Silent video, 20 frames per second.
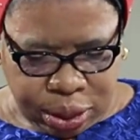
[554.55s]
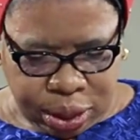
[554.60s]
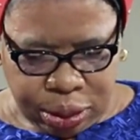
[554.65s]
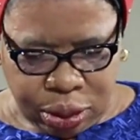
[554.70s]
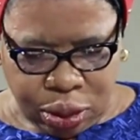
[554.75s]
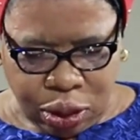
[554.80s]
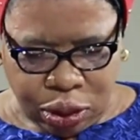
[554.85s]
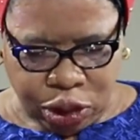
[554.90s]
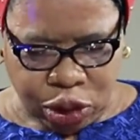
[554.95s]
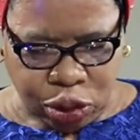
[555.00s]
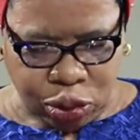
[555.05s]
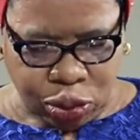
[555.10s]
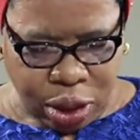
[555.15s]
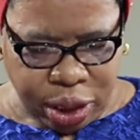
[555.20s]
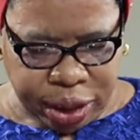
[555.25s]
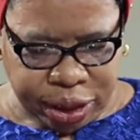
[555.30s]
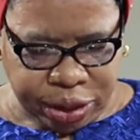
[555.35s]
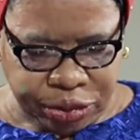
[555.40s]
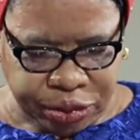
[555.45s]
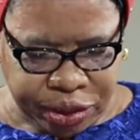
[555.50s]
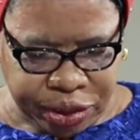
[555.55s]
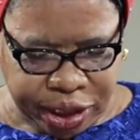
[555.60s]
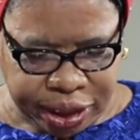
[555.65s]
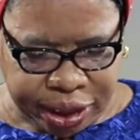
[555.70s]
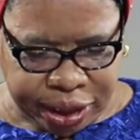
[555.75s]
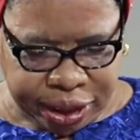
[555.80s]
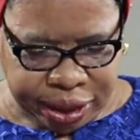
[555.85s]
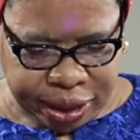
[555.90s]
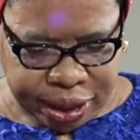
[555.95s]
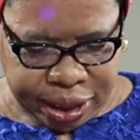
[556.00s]
nor strong
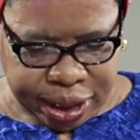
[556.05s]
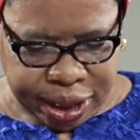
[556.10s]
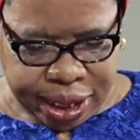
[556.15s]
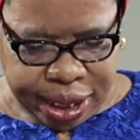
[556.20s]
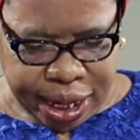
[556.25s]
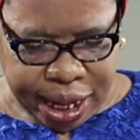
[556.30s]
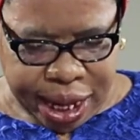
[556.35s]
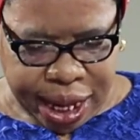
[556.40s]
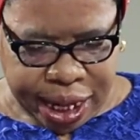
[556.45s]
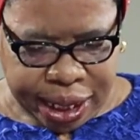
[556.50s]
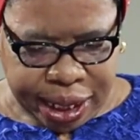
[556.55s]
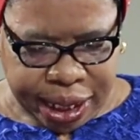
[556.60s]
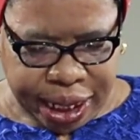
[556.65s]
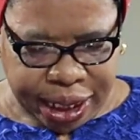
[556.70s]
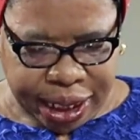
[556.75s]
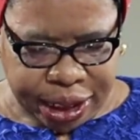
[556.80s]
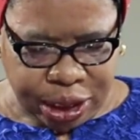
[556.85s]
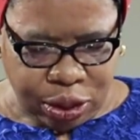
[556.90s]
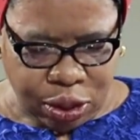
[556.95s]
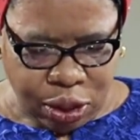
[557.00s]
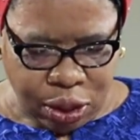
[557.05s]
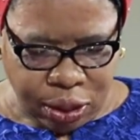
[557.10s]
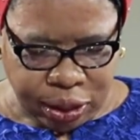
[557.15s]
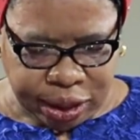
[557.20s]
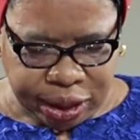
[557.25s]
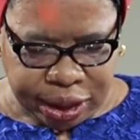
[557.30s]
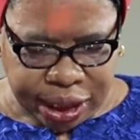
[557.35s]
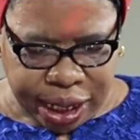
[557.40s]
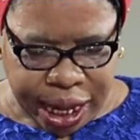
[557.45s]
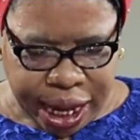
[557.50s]
drink, and eat
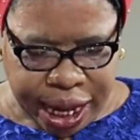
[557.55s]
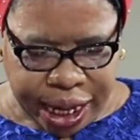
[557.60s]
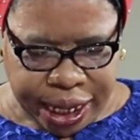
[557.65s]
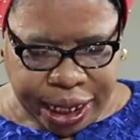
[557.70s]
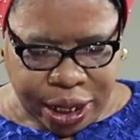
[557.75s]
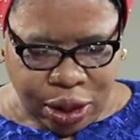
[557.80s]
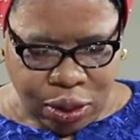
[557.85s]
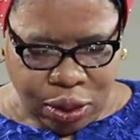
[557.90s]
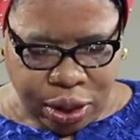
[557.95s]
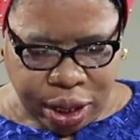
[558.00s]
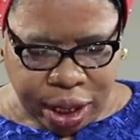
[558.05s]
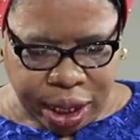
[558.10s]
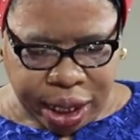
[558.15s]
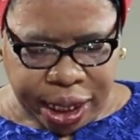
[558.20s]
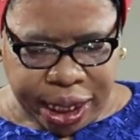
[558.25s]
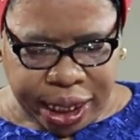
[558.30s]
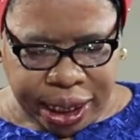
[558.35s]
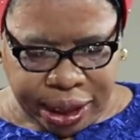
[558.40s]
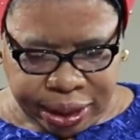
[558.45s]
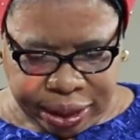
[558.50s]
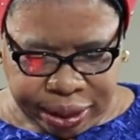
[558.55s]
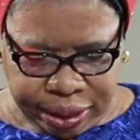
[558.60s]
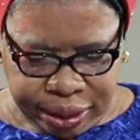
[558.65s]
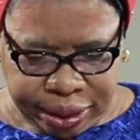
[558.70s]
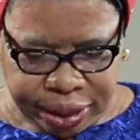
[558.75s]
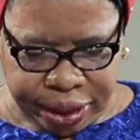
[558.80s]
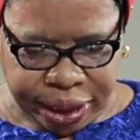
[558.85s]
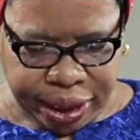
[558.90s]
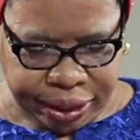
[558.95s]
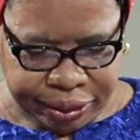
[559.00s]
not any unclean
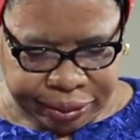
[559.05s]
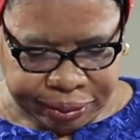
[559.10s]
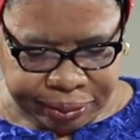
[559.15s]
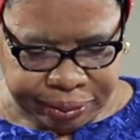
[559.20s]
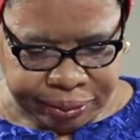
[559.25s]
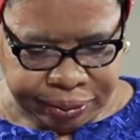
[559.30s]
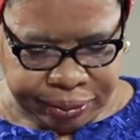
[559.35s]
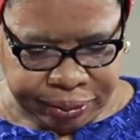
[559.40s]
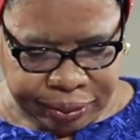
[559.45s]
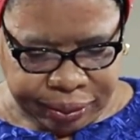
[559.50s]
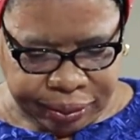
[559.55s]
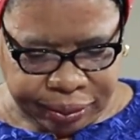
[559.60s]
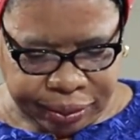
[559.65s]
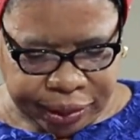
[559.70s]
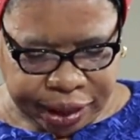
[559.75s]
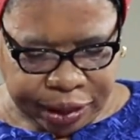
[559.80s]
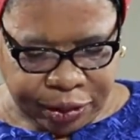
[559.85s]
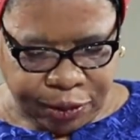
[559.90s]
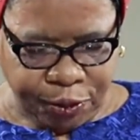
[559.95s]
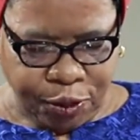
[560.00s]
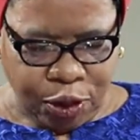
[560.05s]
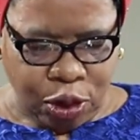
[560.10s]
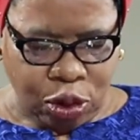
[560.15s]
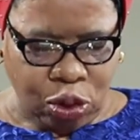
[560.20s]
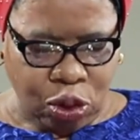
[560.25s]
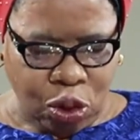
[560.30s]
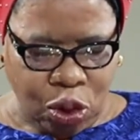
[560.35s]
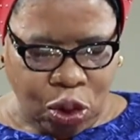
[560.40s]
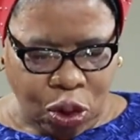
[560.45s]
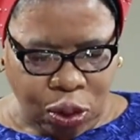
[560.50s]
thing. For
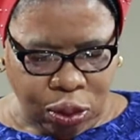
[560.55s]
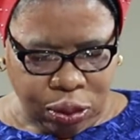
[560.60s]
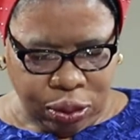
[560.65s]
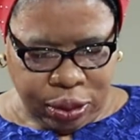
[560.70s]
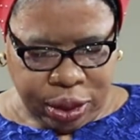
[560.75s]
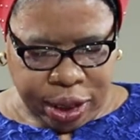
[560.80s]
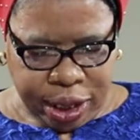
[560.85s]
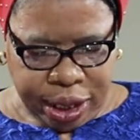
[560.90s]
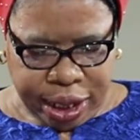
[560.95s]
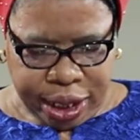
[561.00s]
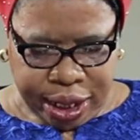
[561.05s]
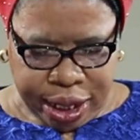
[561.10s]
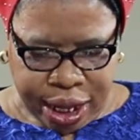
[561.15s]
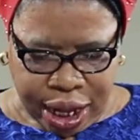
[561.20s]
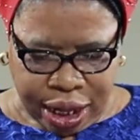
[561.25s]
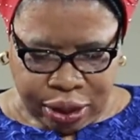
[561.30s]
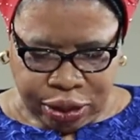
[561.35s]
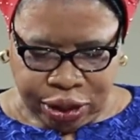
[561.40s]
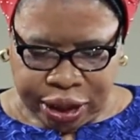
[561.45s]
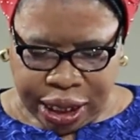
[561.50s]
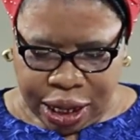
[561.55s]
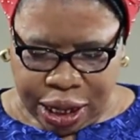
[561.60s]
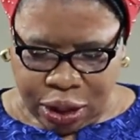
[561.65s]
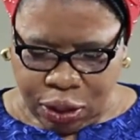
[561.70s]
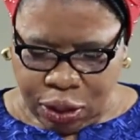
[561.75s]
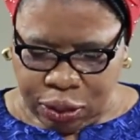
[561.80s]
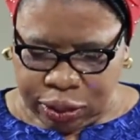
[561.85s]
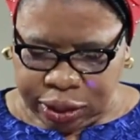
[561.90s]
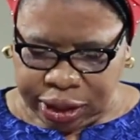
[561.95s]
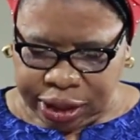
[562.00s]
lo, thou shalt
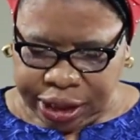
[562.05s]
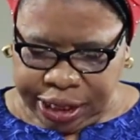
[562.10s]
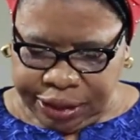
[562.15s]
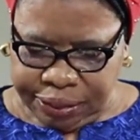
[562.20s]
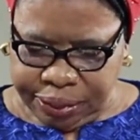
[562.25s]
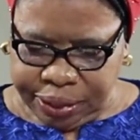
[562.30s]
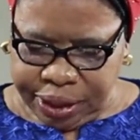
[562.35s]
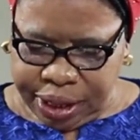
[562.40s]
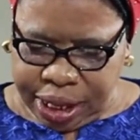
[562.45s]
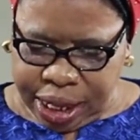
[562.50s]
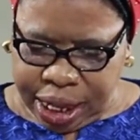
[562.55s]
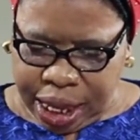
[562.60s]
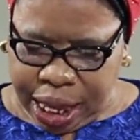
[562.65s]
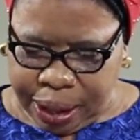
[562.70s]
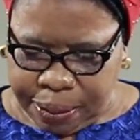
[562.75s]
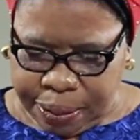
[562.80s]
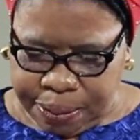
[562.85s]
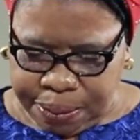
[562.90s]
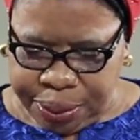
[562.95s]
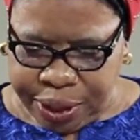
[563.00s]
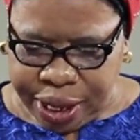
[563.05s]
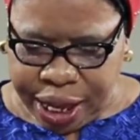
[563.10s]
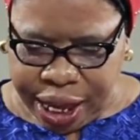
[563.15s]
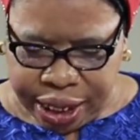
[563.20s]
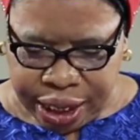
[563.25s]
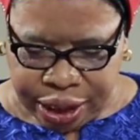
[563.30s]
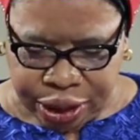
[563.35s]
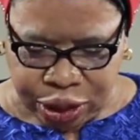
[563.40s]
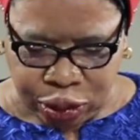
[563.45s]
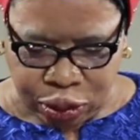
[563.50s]
conceive and
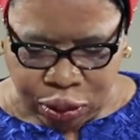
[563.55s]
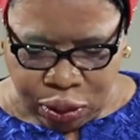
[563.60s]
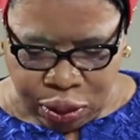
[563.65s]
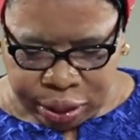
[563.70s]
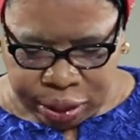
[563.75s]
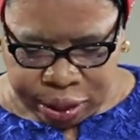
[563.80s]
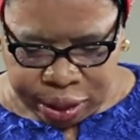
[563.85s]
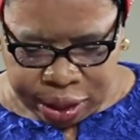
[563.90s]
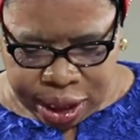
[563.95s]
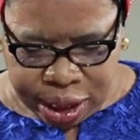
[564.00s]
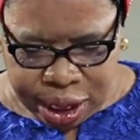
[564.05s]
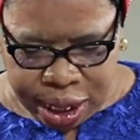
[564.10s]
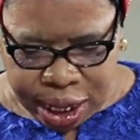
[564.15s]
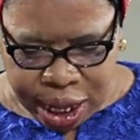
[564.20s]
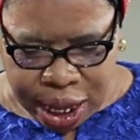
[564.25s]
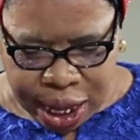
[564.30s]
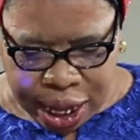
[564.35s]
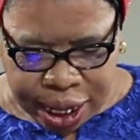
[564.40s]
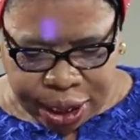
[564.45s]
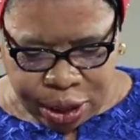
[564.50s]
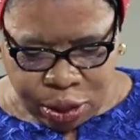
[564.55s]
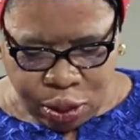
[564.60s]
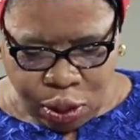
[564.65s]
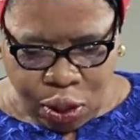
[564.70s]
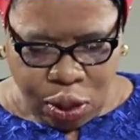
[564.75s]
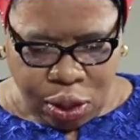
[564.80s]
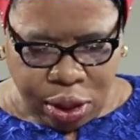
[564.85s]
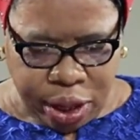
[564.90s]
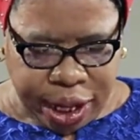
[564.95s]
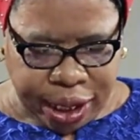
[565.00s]
bear a son, and
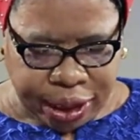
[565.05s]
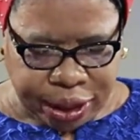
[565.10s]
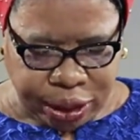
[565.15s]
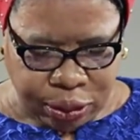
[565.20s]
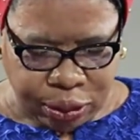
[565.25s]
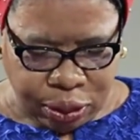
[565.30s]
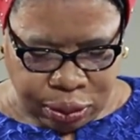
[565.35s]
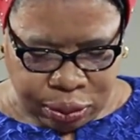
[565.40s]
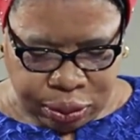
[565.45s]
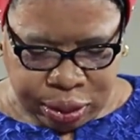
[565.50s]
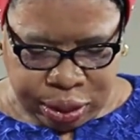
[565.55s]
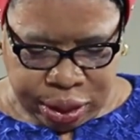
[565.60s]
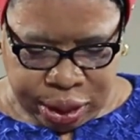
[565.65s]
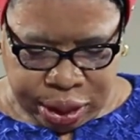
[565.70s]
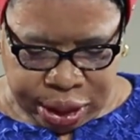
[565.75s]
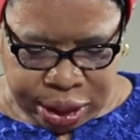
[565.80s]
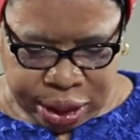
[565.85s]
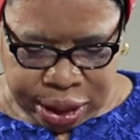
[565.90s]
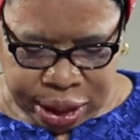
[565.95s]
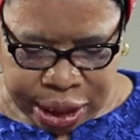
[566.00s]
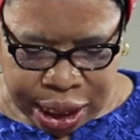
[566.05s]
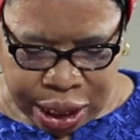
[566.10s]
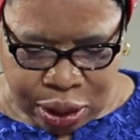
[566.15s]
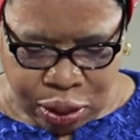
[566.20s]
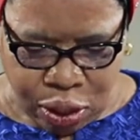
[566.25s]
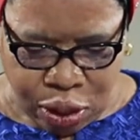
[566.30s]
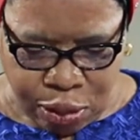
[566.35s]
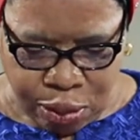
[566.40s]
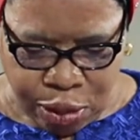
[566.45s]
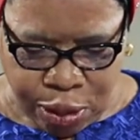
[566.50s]
no razor
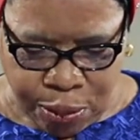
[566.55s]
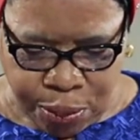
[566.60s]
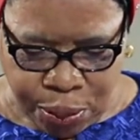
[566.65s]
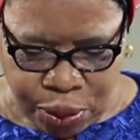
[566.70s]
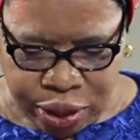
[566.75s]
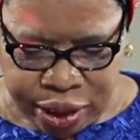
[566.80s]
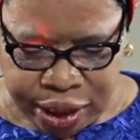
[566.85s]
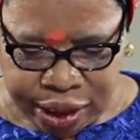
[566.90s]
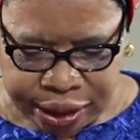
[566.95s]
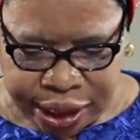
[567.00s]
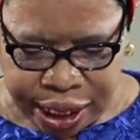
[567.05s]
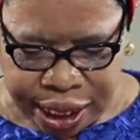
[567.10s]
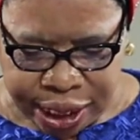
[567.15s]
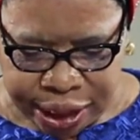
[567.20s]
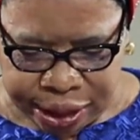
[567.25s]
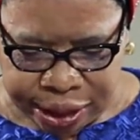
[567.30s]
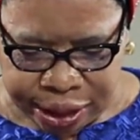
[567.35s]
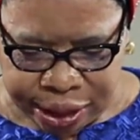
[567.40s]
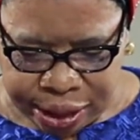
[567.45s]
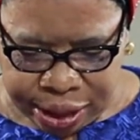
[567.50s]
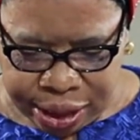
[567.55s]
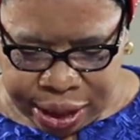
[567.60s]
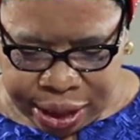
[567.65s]
shall come upon his head.